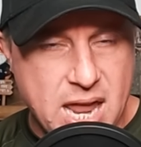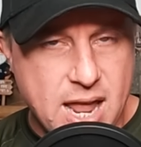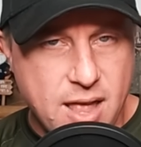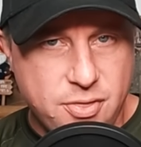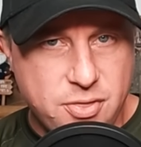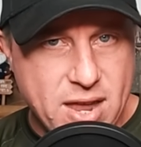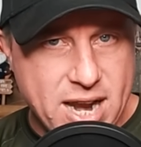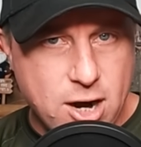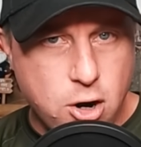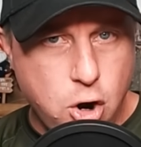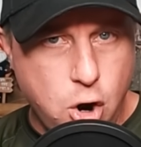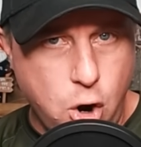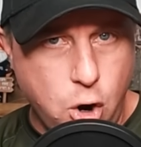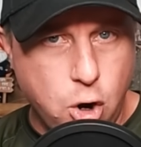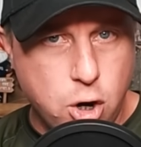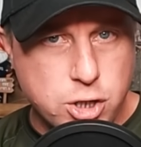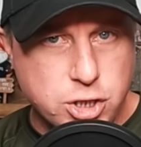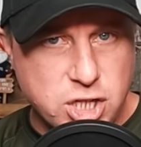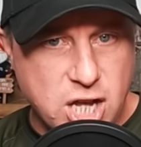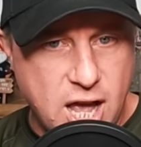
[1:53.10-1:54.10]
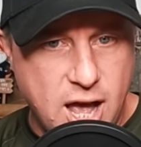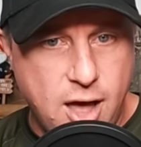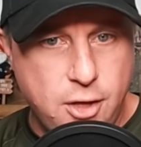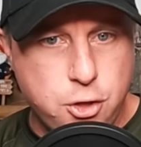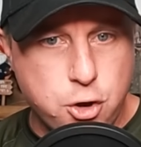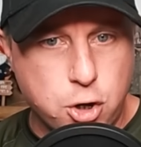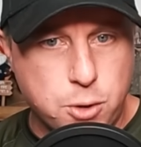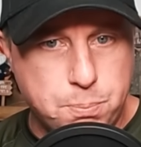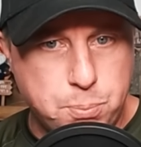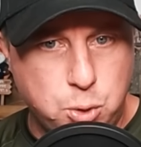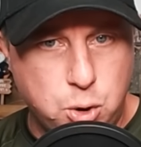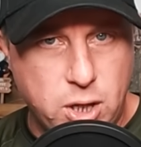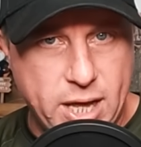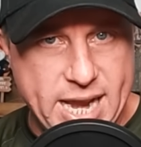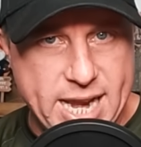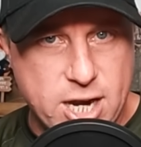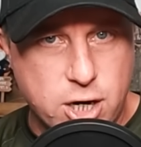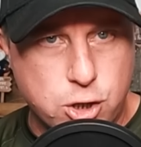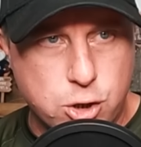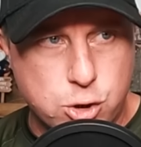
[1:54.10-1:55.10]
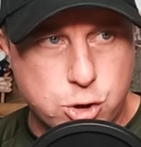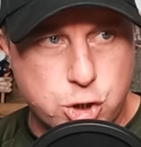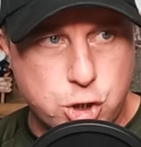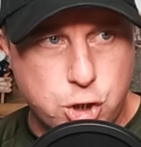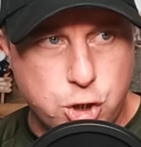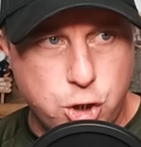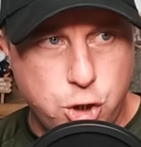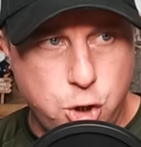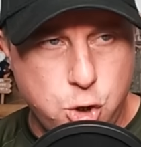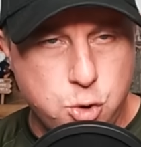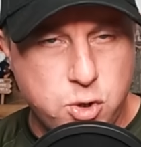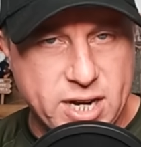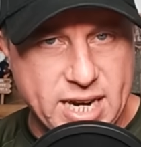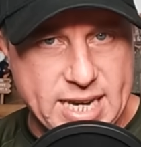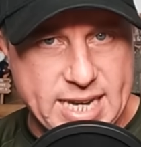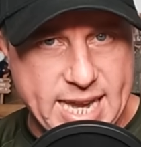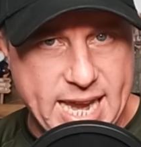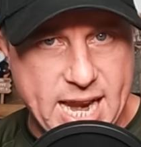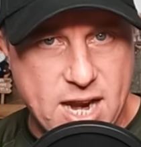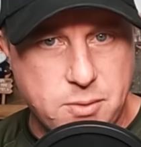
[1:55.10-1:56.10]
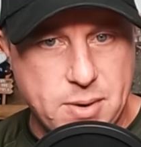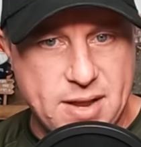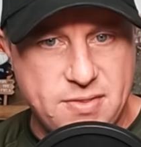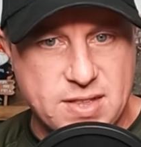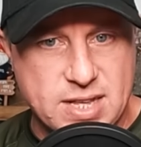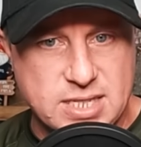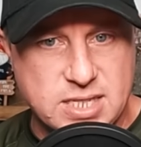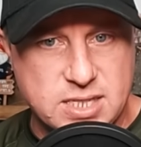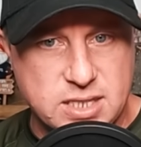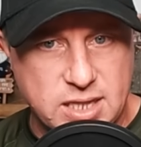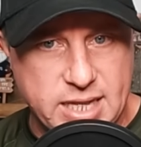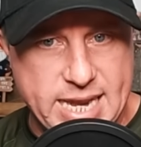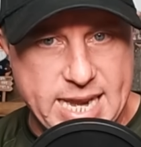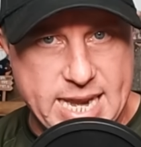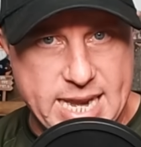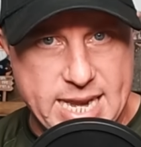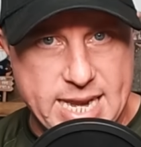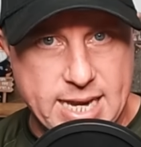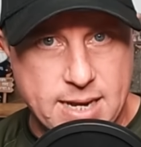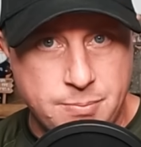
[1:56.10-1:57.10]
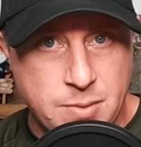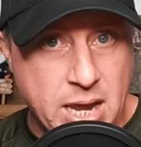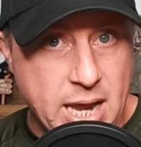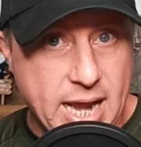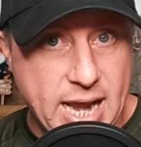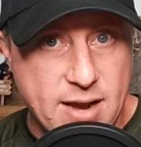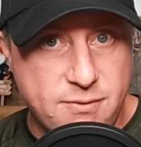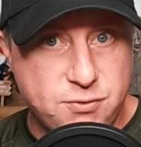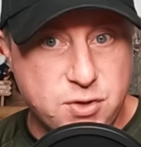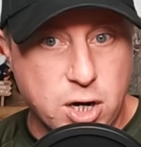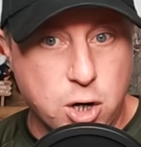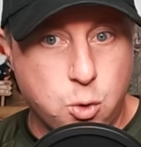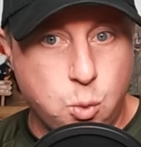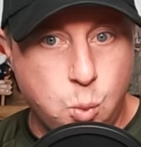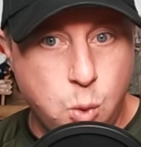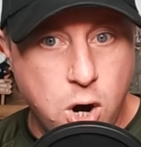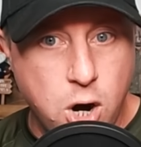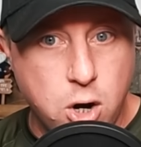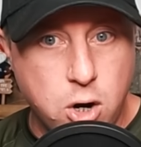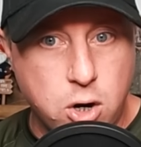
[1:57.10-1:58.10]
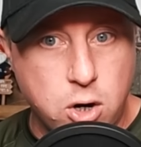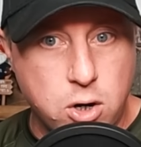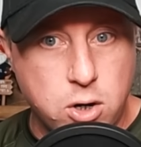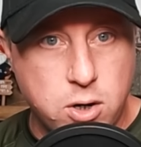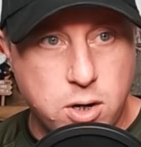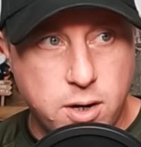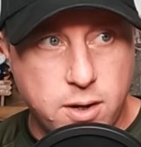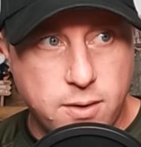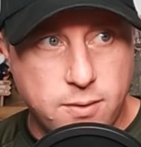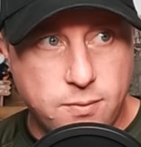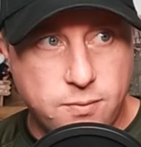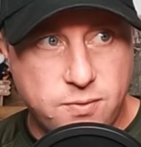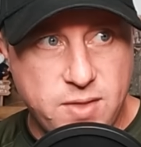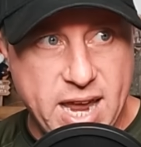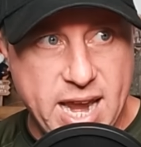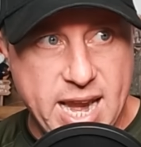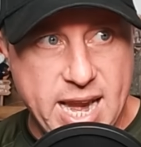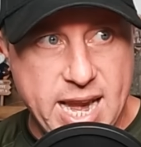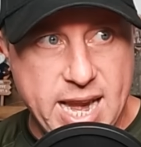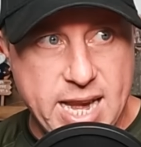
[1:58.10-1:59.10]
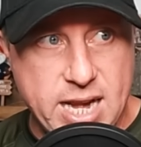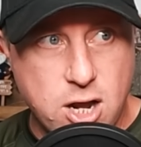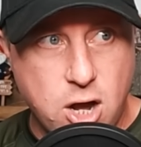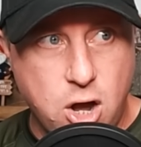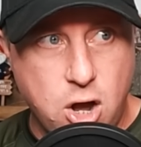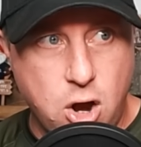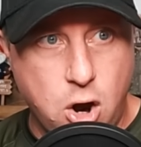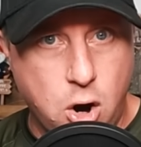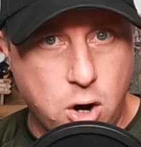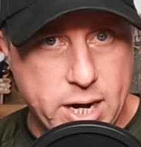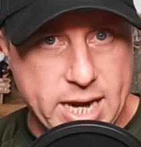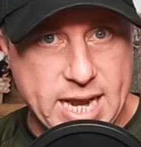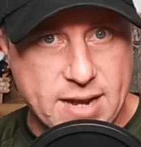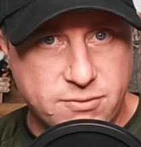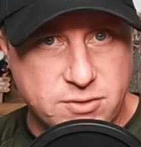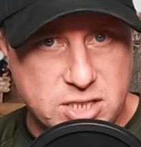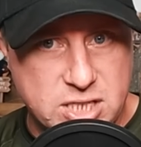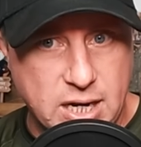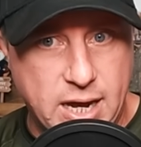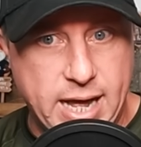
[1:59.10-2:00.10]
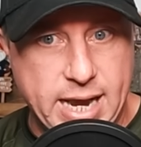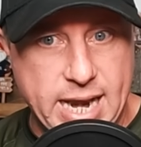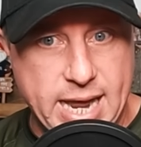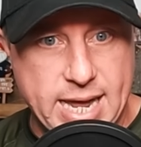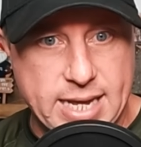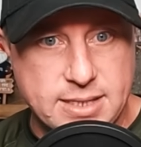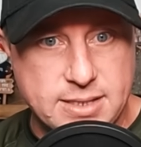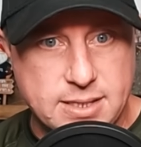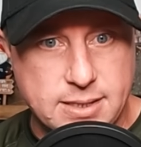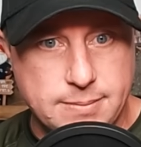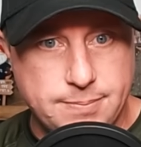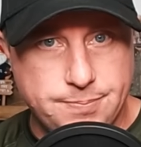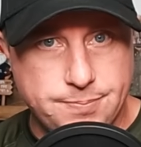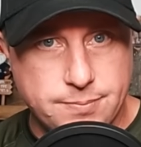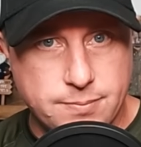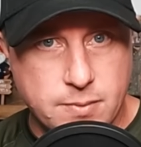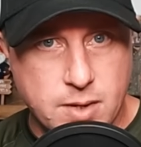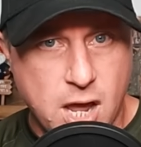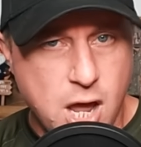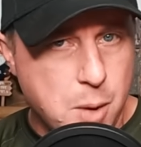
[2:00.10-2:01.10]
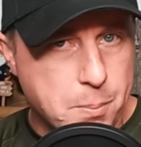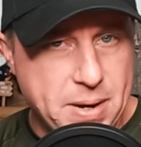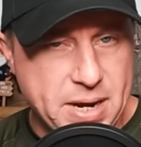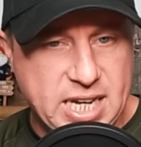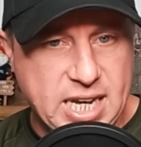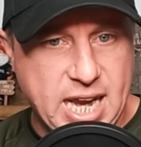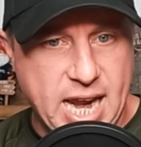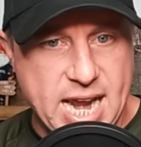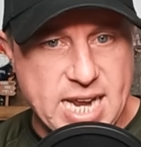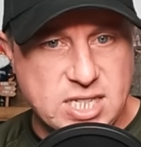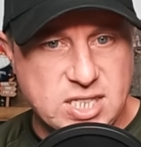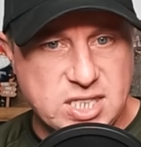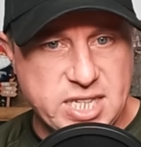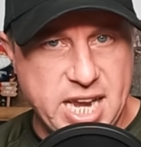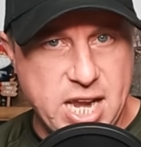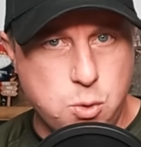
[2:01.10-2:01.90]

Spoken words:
There aren't other players who could carry this league. If there were, they'd already have done it. But KC,